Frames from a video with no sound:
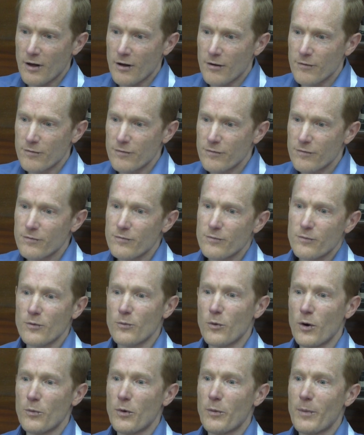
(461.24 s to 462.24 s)
of
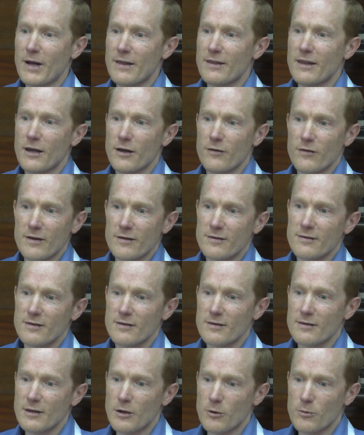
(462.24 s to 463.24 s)
what we might think of
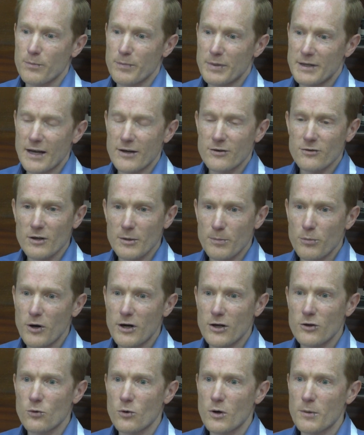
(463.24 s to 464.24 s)
as potentially
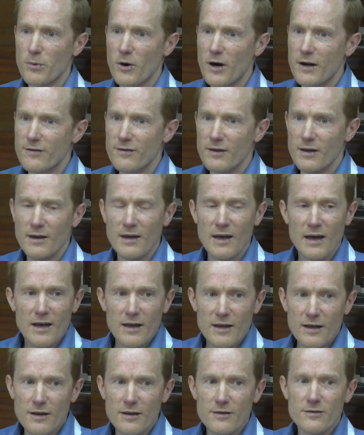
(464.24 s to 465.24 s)
predatory pricing
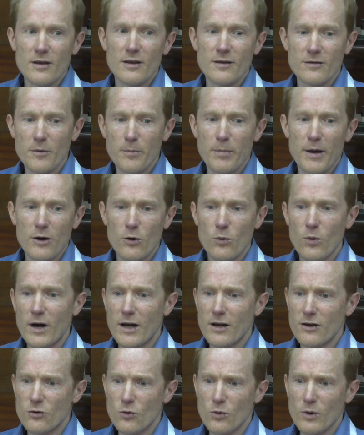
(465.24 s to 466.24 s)
is a better way
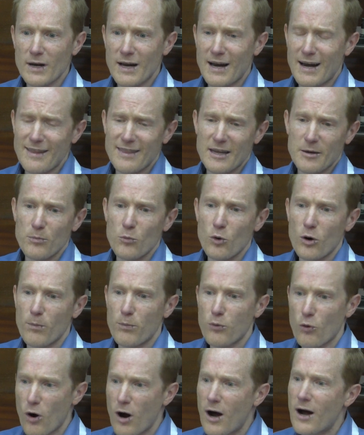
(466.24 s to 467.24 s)
to do it. And I think more
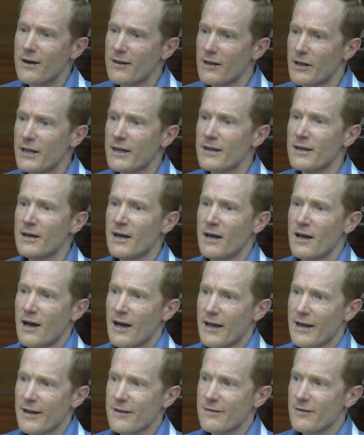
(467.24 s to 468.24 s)
broadly,
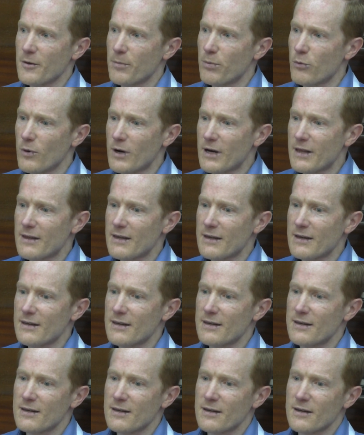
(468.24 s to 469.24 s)
I guess the point that
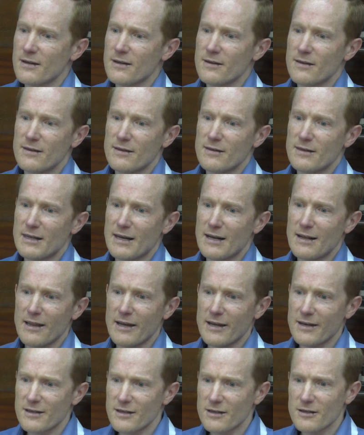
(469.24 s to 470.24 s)
I'd
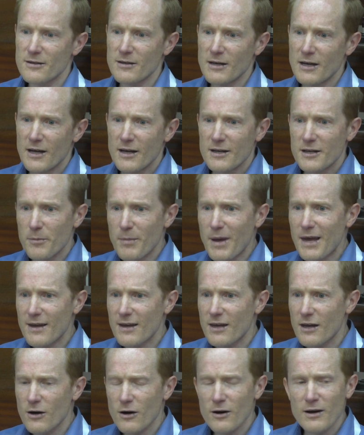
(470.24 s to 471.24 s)
like to make
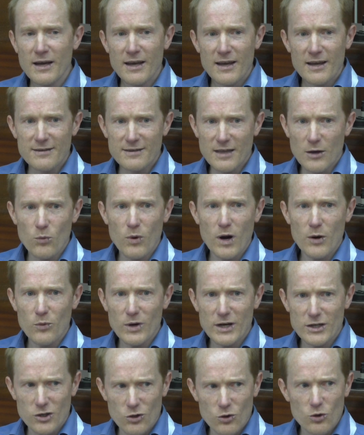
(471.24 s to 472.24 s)
here is that when
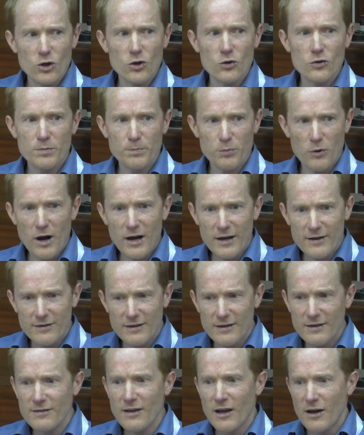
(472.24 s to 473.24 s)
we do use
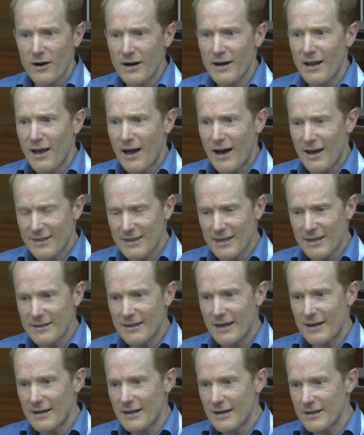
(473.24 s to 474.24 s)
proxies, right, I think
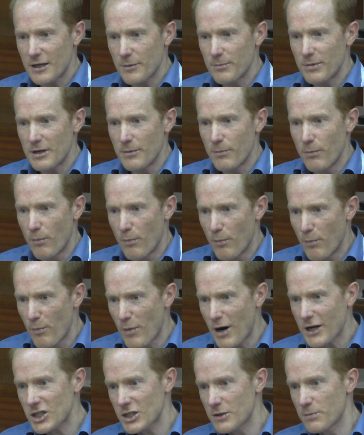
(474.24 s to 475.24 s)
they need to be
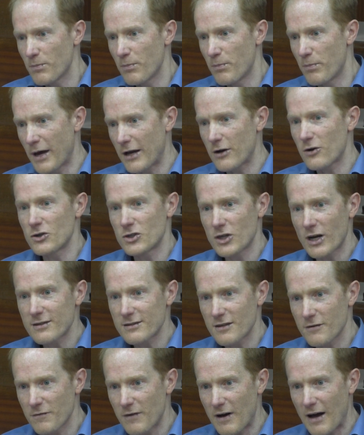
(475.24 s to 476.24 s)
much better
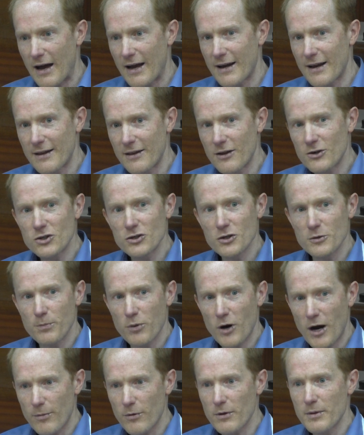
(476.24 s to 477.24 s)
justified, and there should
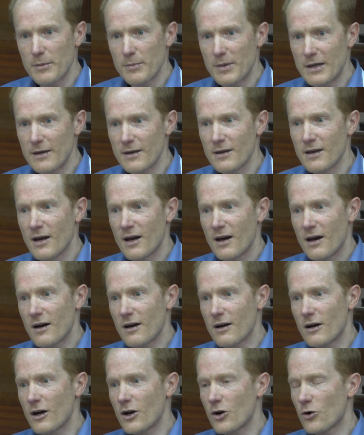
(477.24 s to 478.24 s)
probably be
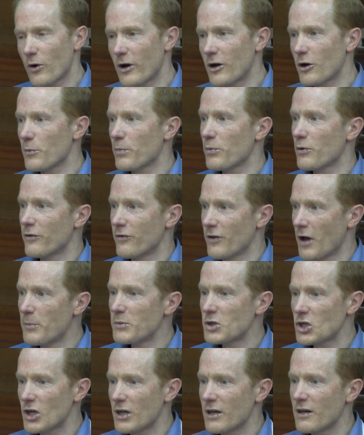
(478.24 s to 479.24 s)
a greater
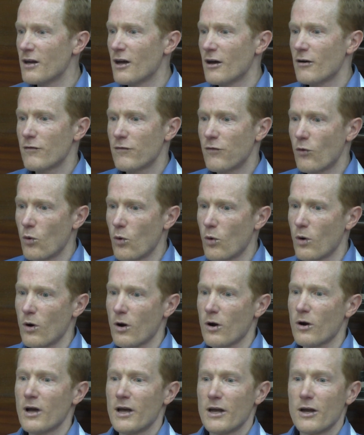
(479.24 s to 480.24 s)
presumption for